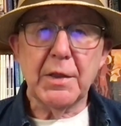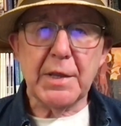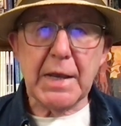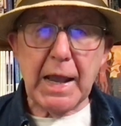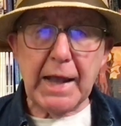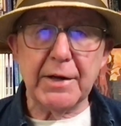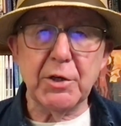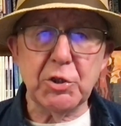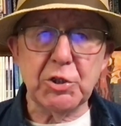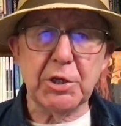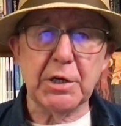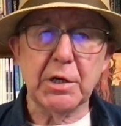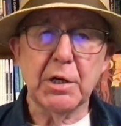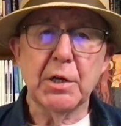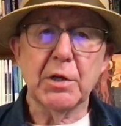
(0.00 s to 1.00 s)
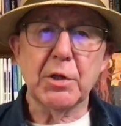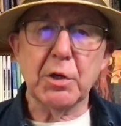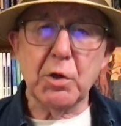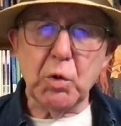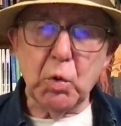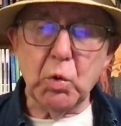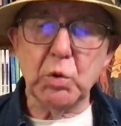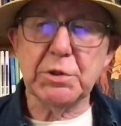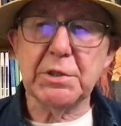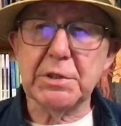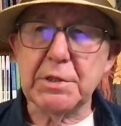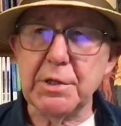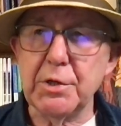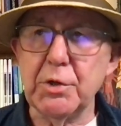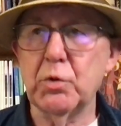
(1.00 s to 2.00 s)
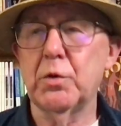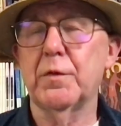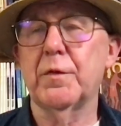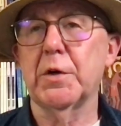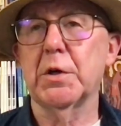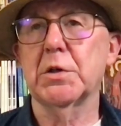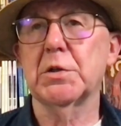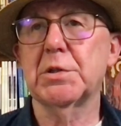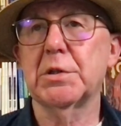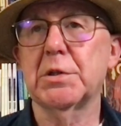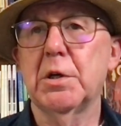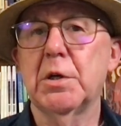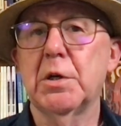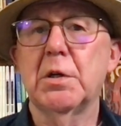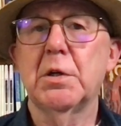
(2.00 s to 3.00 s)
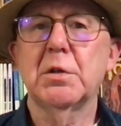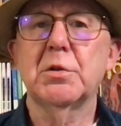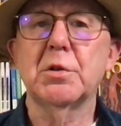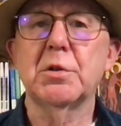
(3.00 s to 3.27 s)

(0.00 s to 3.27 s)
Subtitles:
the energy that causes the universe to